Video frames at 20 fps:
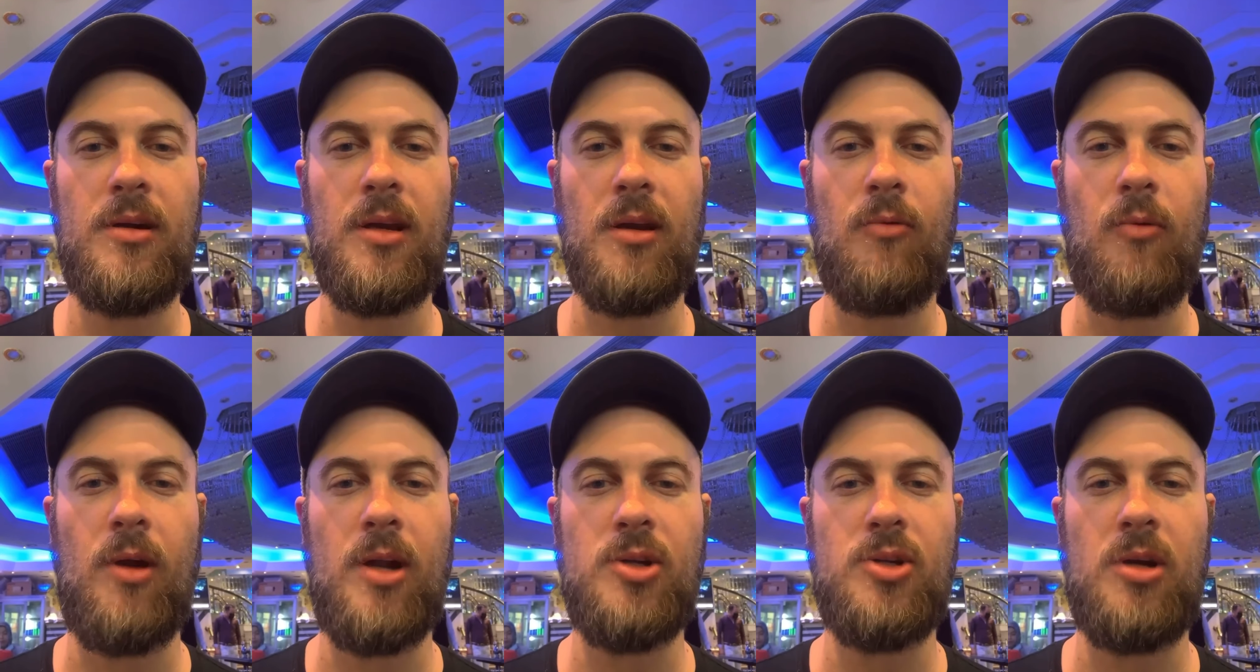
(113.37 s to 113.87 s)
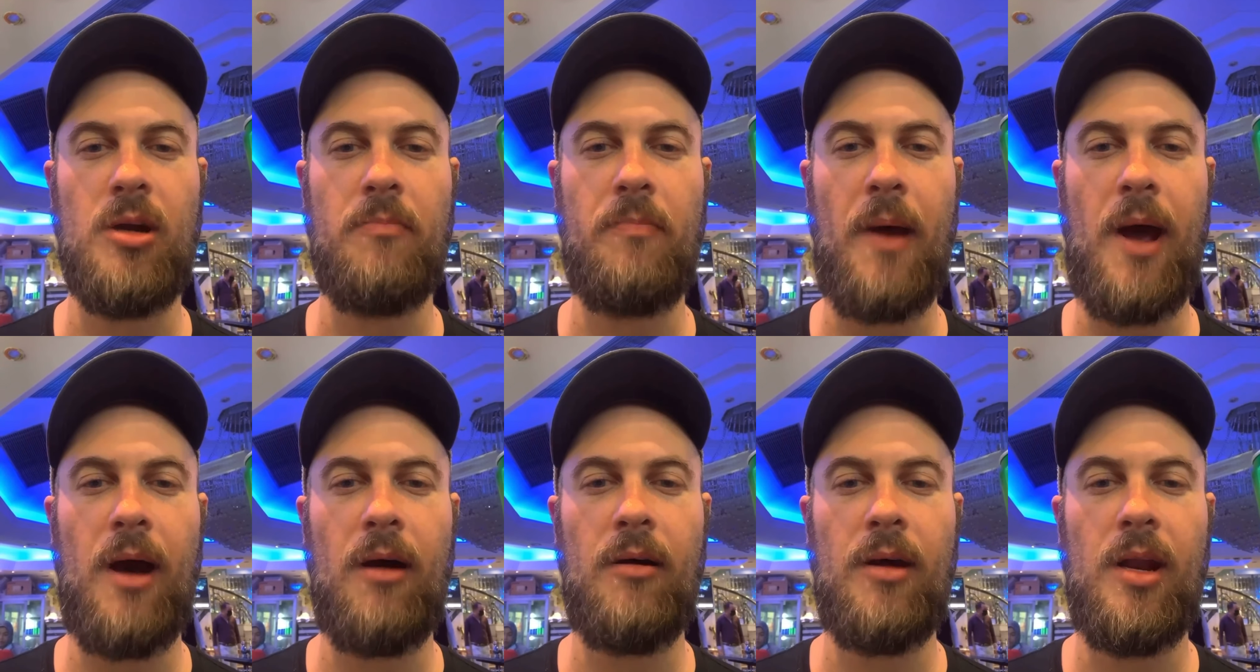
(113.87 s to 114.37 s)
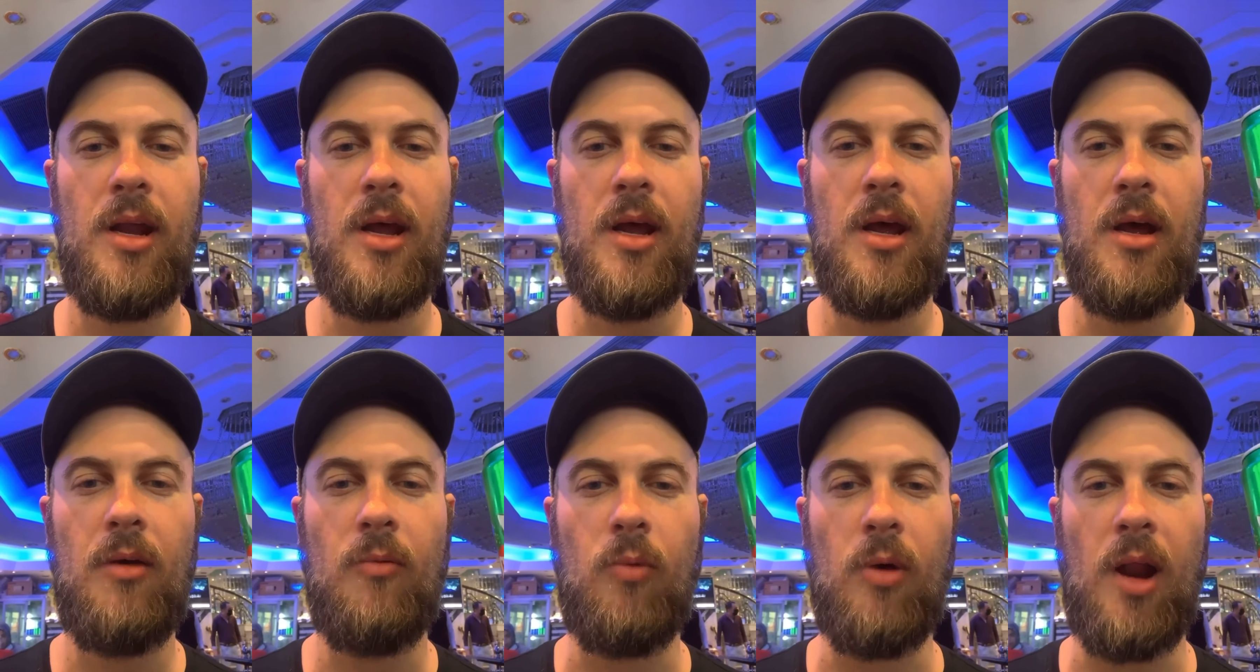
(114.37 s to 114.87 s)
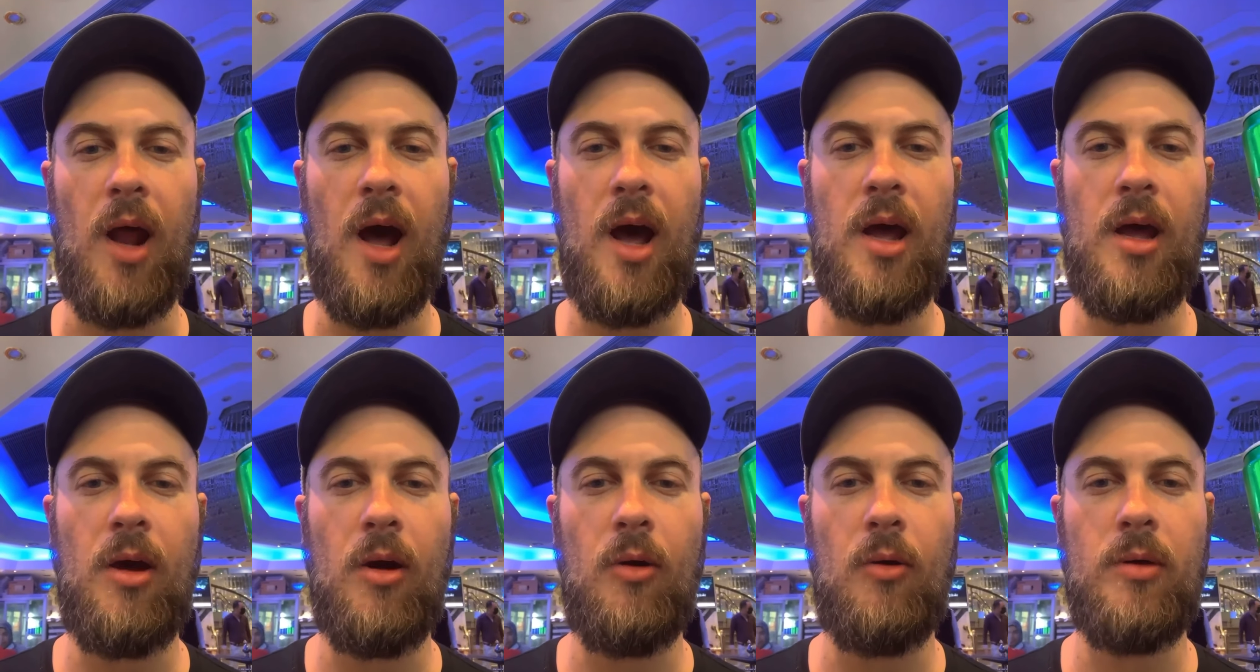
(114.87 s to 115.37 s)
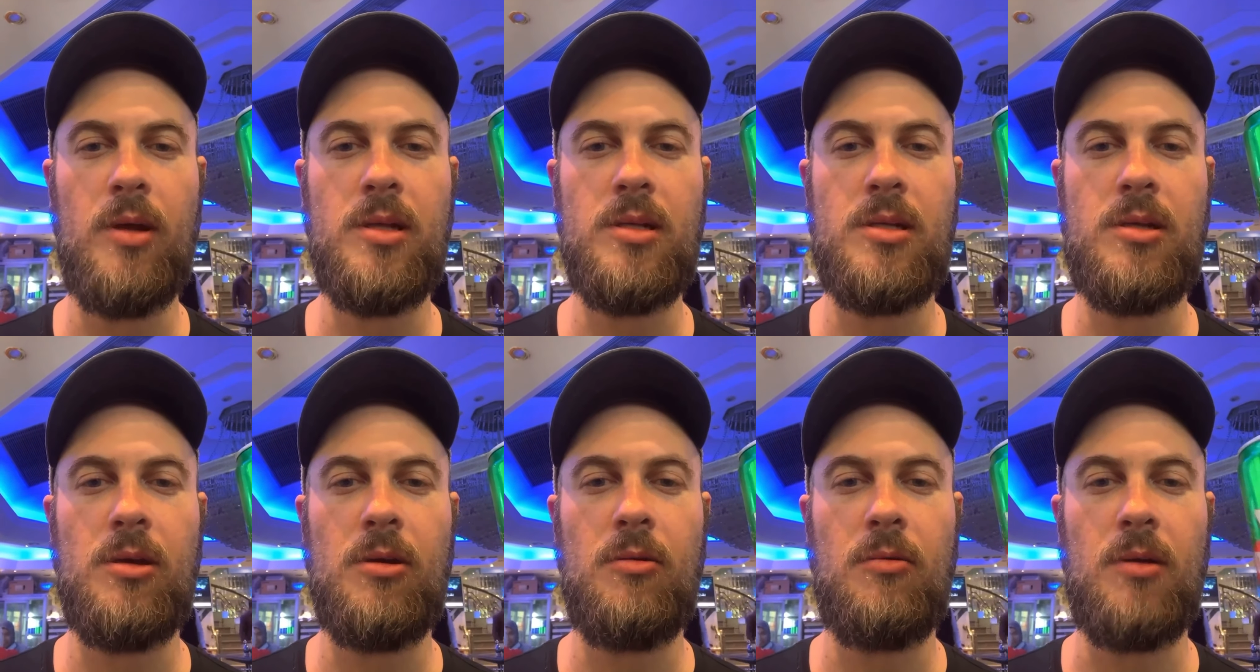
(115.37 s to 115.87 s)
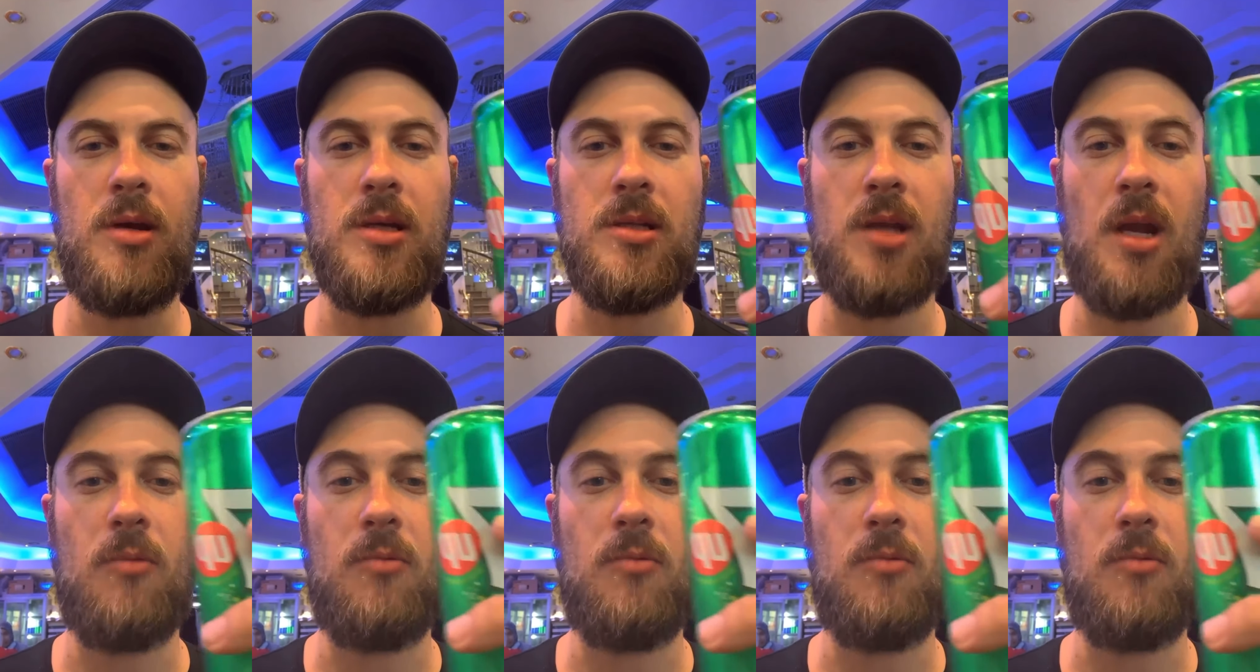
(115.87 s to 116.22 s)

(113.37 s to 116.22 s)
quench your palate, what I always do is I